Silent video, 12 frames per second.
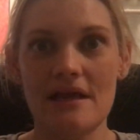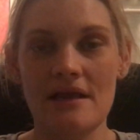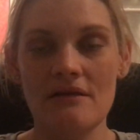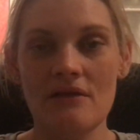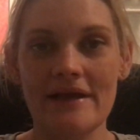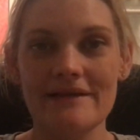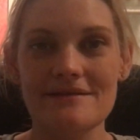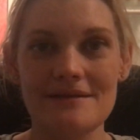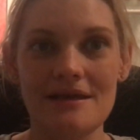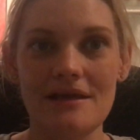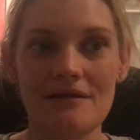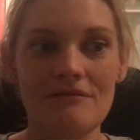And like,
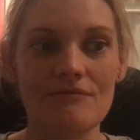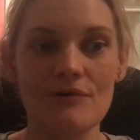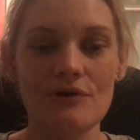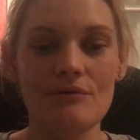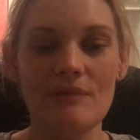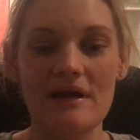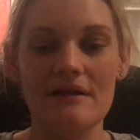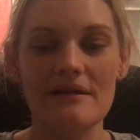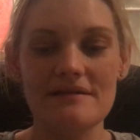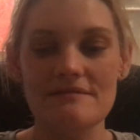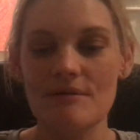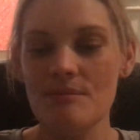sitting in a room where
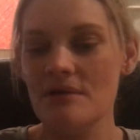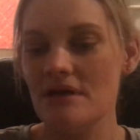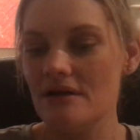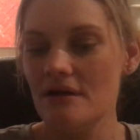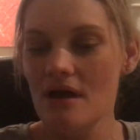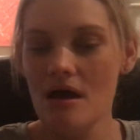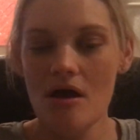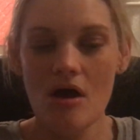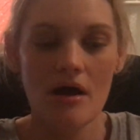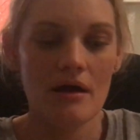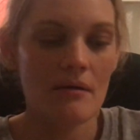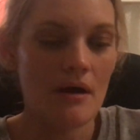these women are
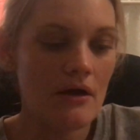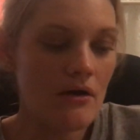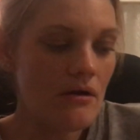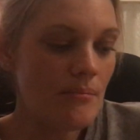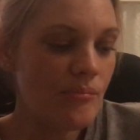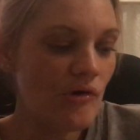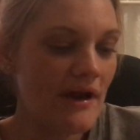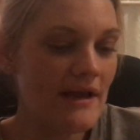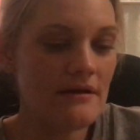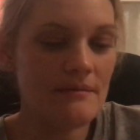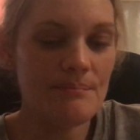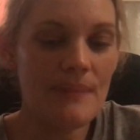got
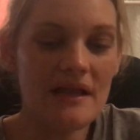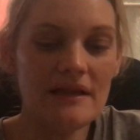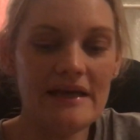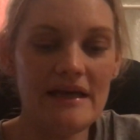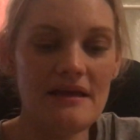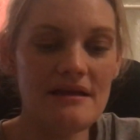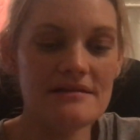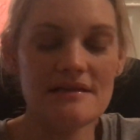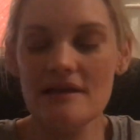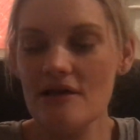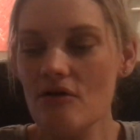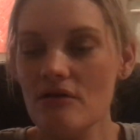pregnant bellies
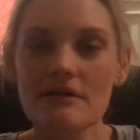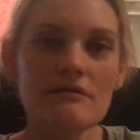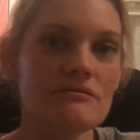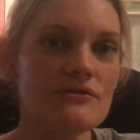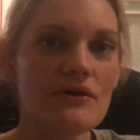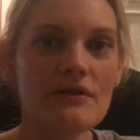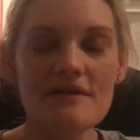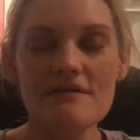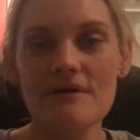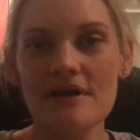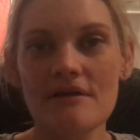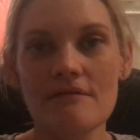and they've got little
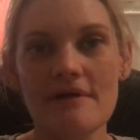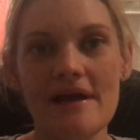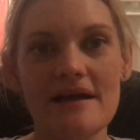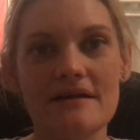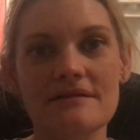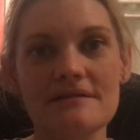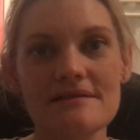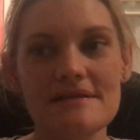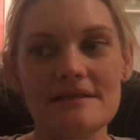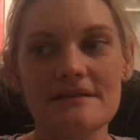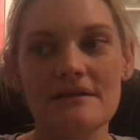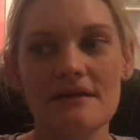toddlers running around,
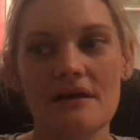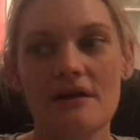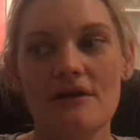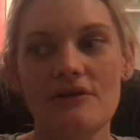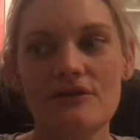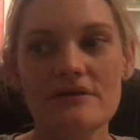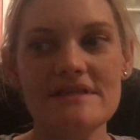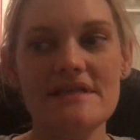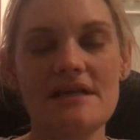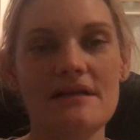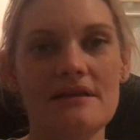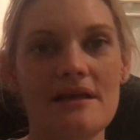and you're
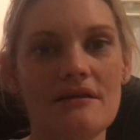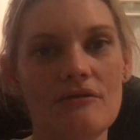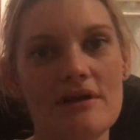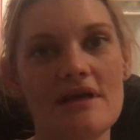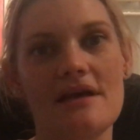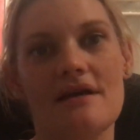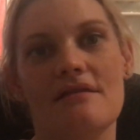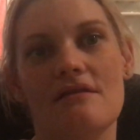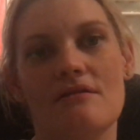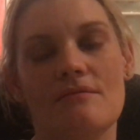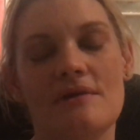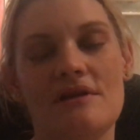sitting there looking at
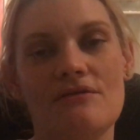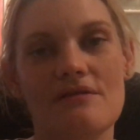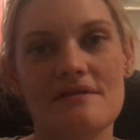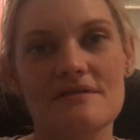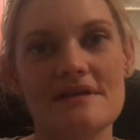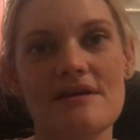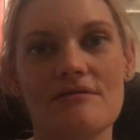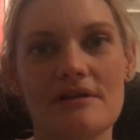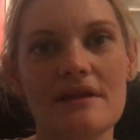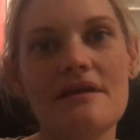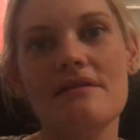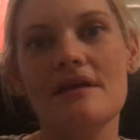them and you're
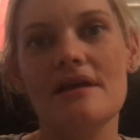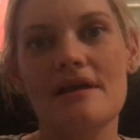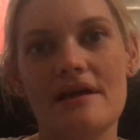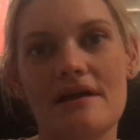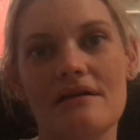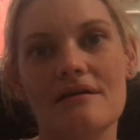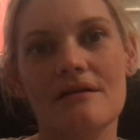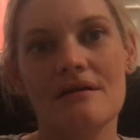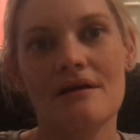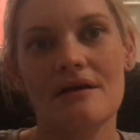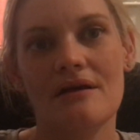secretly thinking,